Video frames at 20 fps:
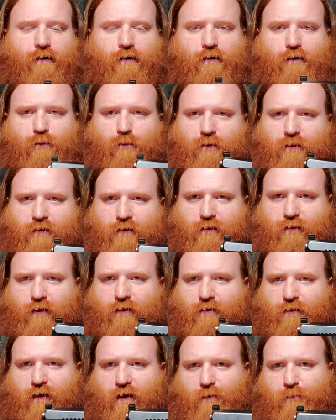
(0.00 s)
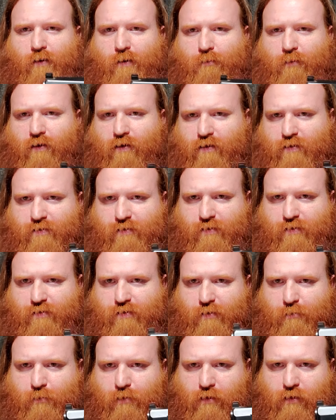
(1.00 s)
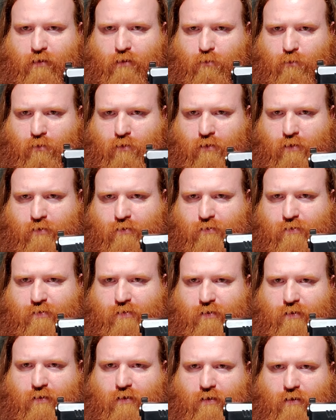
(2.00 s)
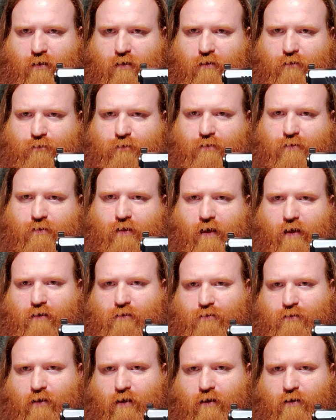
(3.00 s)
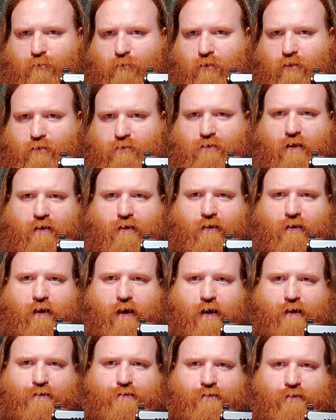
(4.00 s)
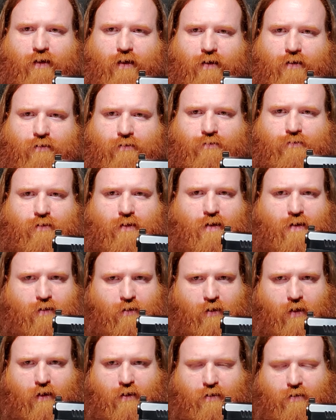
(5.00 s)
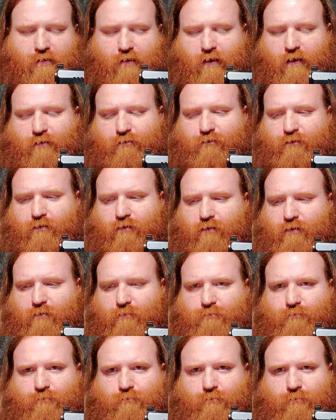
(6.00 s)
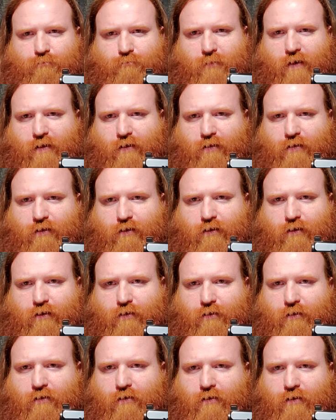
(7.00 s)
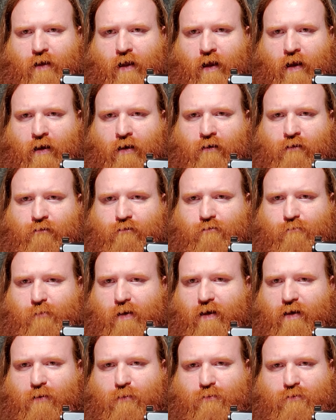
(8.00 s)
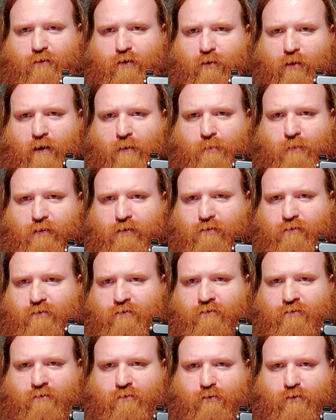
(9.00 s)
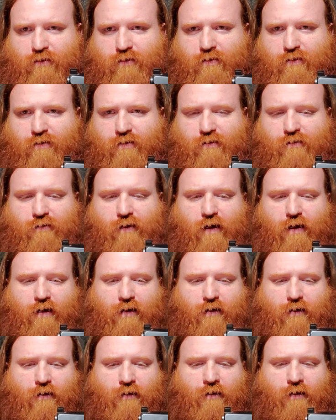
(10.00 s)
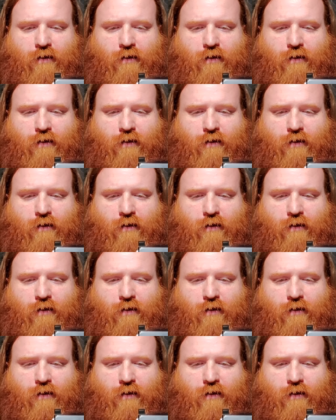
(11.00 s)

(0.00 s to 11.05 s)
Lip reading: Within that time, I bought a CZP01, sent it off to Cajun Gunworks, had it Cajunized, carried that for about a year and a half. Man, it was a great pistol. Wish I still had it.